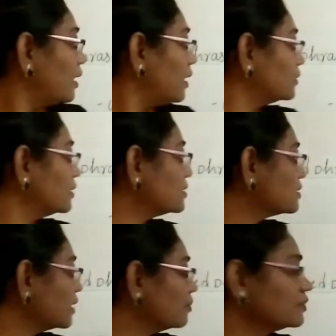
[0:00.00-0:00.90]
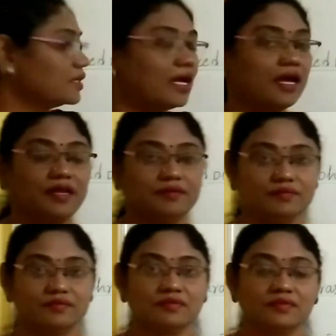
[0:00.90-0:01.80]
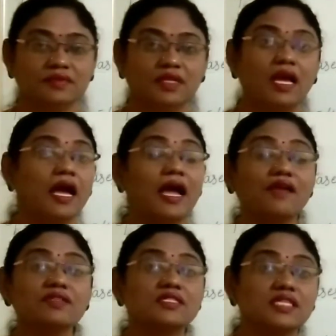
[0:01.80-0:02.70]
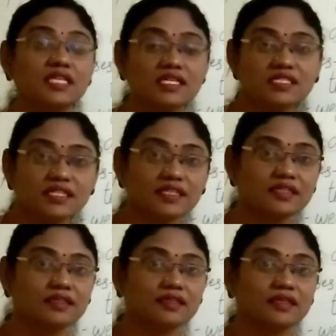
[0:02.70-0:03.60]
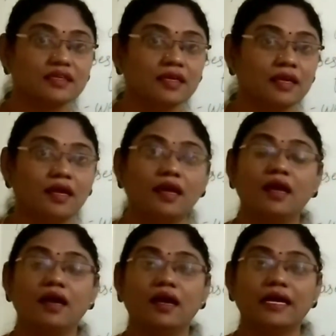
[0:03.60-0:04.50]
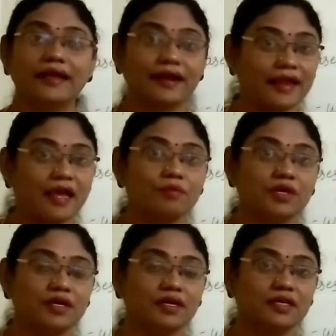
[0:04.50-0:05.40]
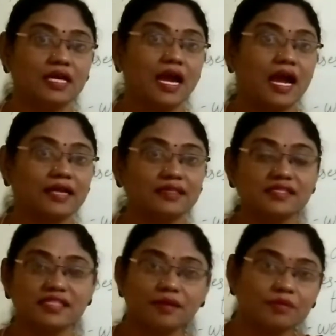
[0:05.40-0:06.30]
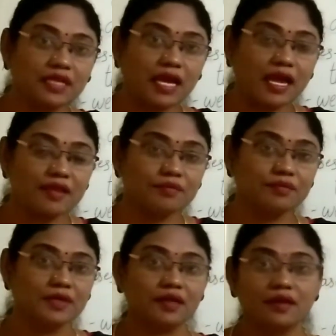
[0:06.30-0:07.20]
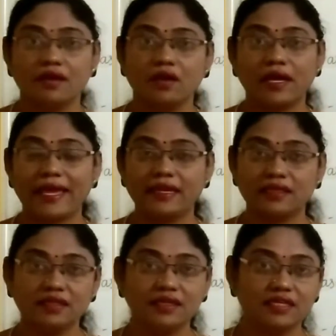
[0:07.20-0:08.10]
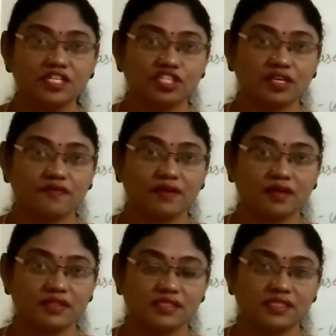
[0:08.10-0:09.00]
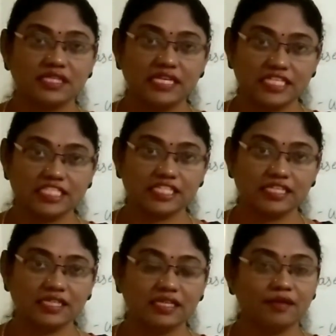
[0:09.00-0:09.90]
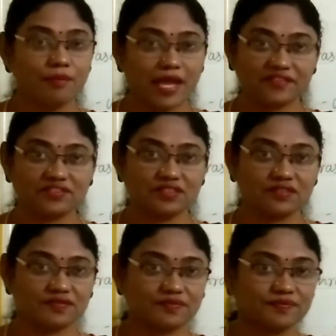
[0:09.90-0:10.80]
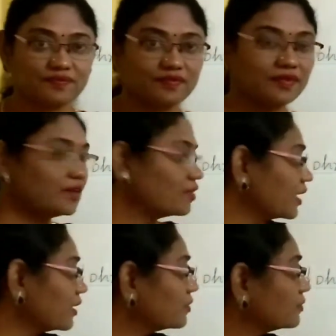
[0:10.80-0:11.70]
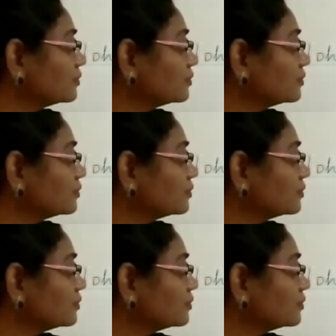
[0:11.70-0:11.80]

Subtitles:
At the same time, I was teaching grammar. At the same time, another teacher was teaching maths. Okay.